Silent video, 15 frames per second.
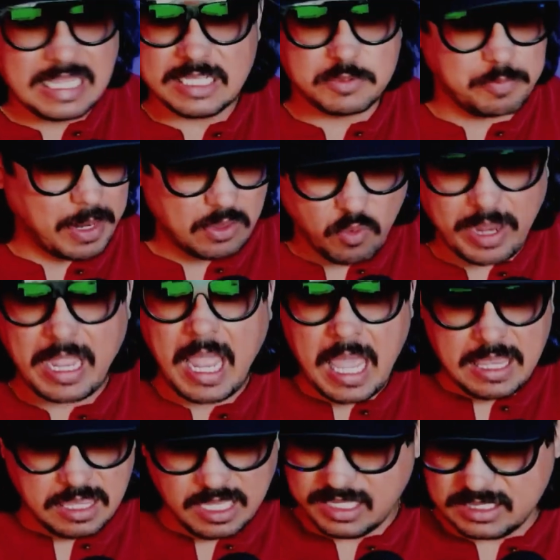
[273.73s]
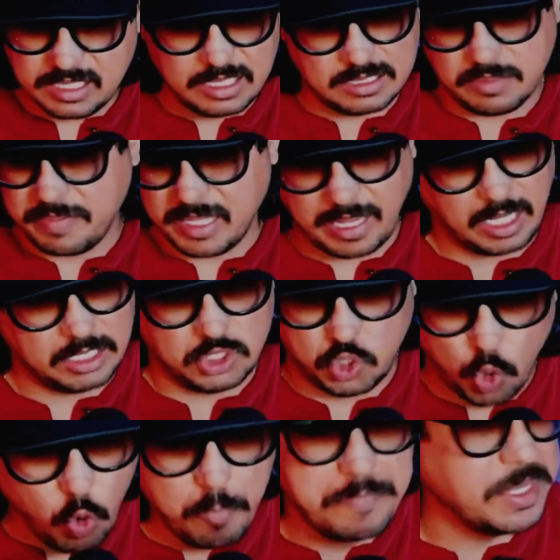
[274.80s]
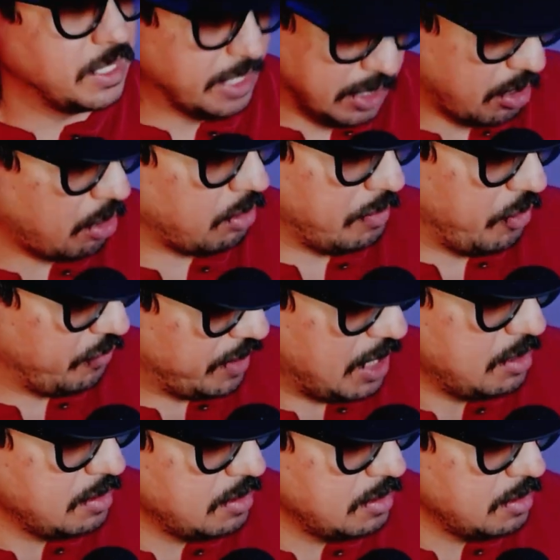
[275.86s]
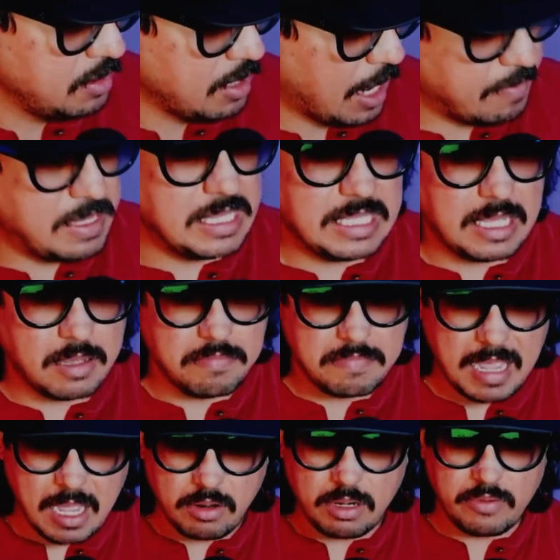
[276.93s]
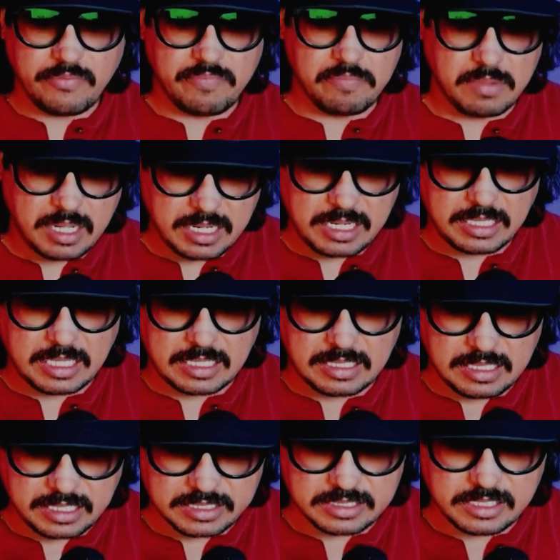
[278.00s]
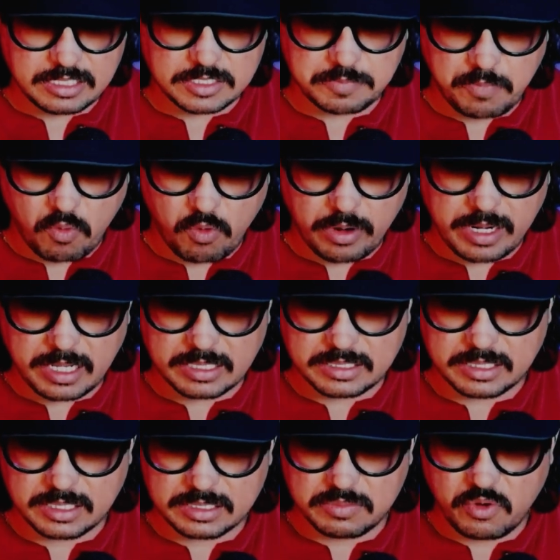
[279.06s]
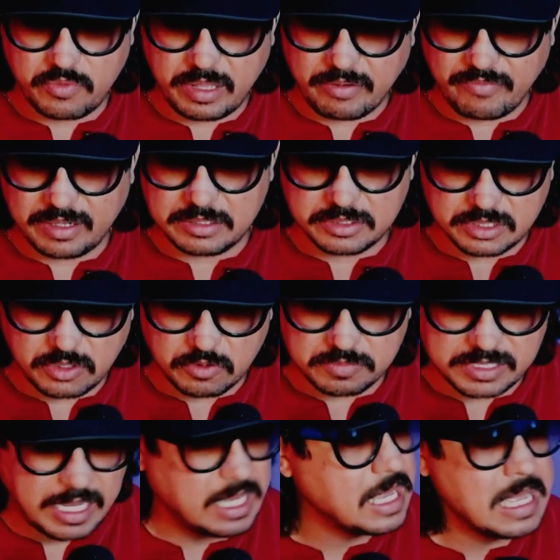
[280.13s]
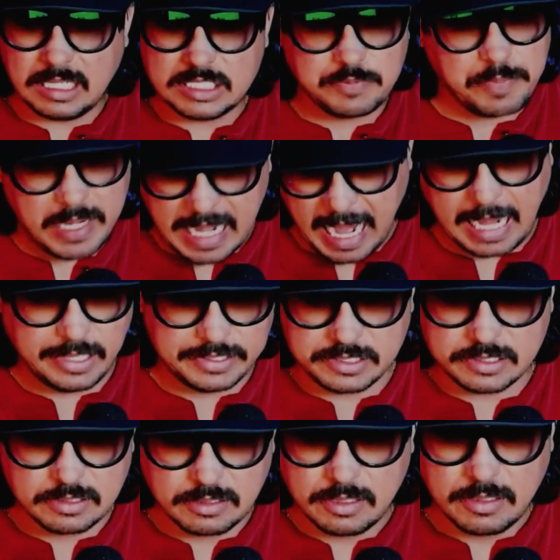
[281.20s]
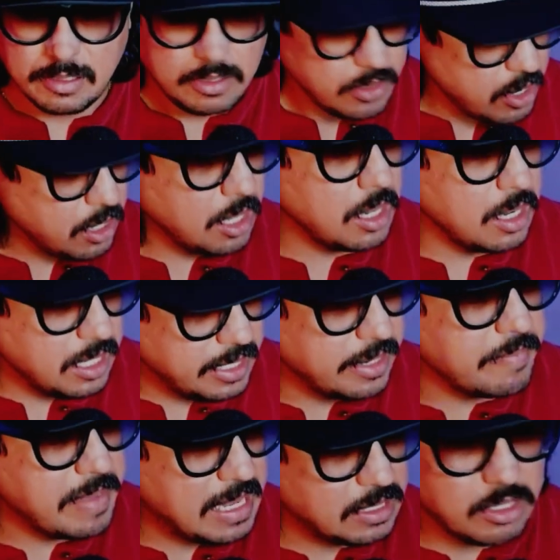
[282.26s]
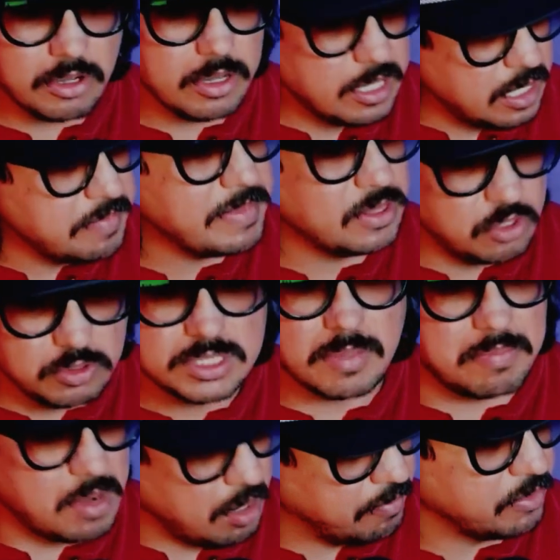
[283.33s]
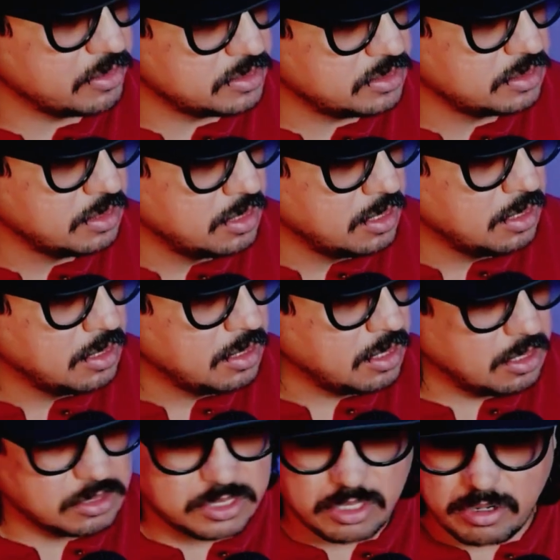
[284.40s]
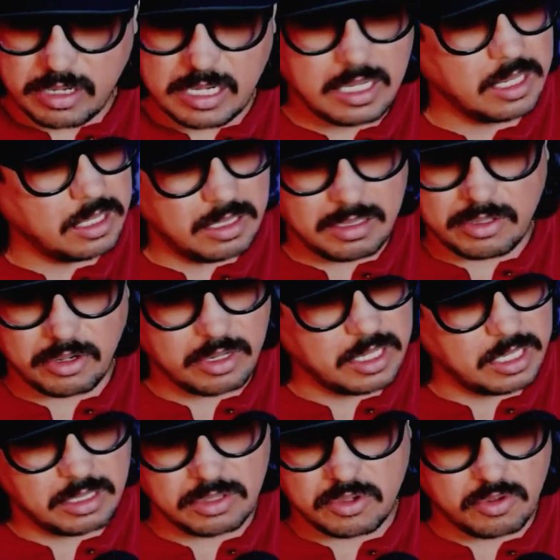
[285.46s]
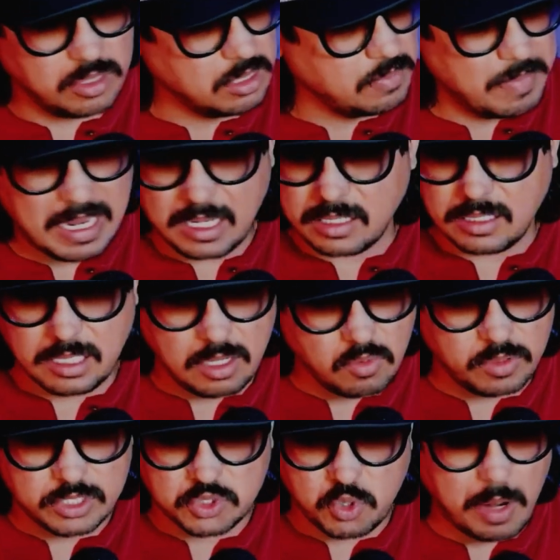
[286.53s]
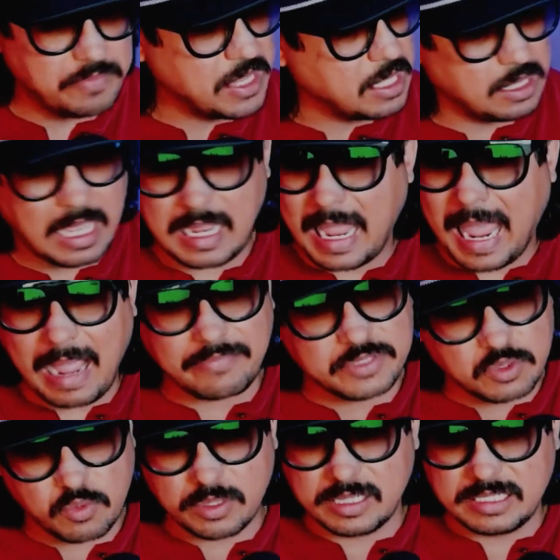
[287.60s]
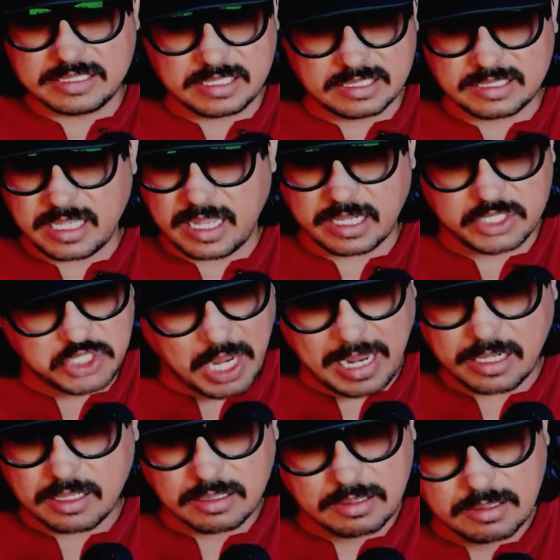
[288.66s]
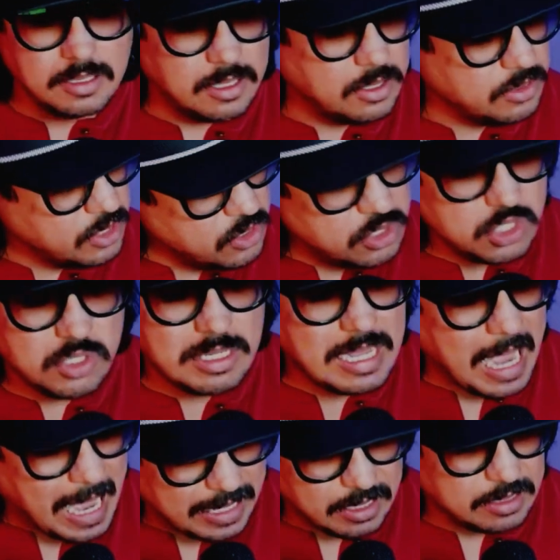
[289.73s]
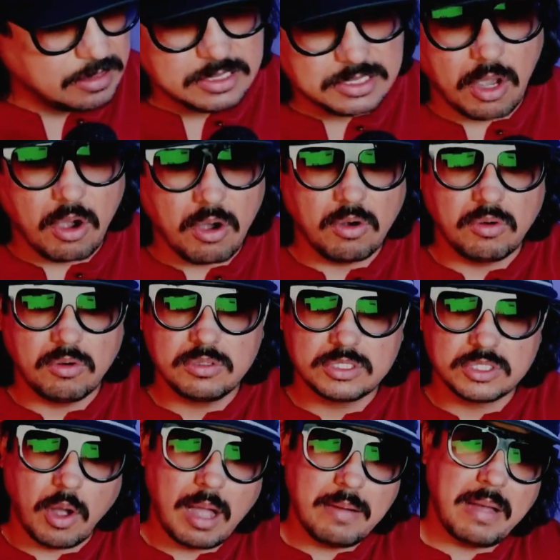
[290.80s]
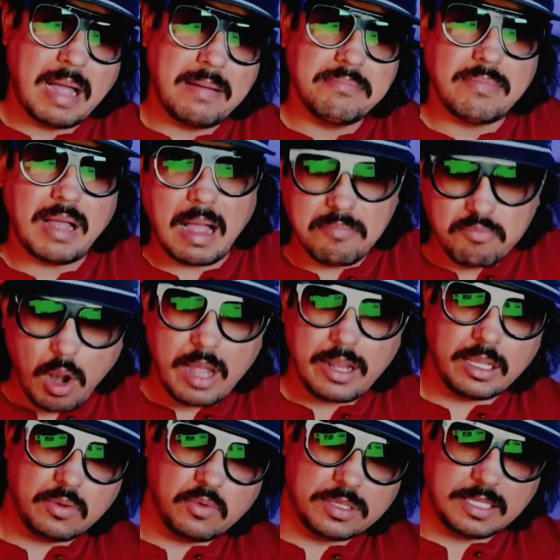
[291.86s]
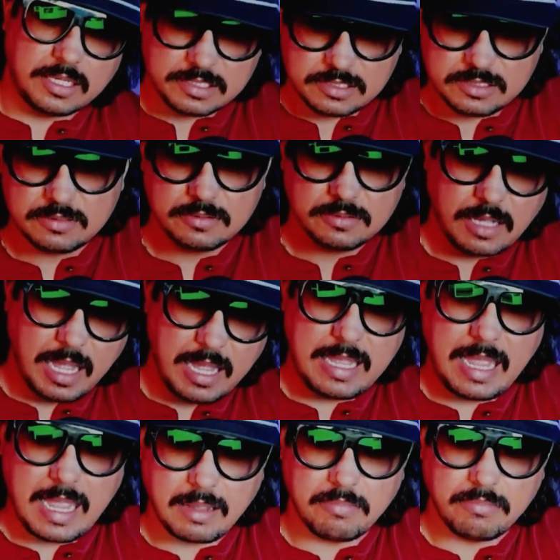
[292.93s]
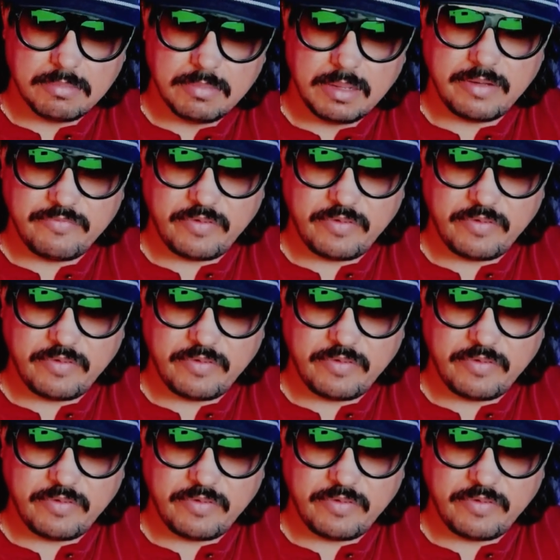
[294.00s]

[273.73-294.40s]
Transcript: This, by the way, this needs to be like a $2 billion movie. I mean, the amount of money that Disney is pouring into this movie, Avengers Doomsday, it's bananas. They're going to need to do some numbers. You know, so they're going to need to make a deal with Trump. They have to release this thing in China. You know, you gotta. So I'm rocking with this. I am.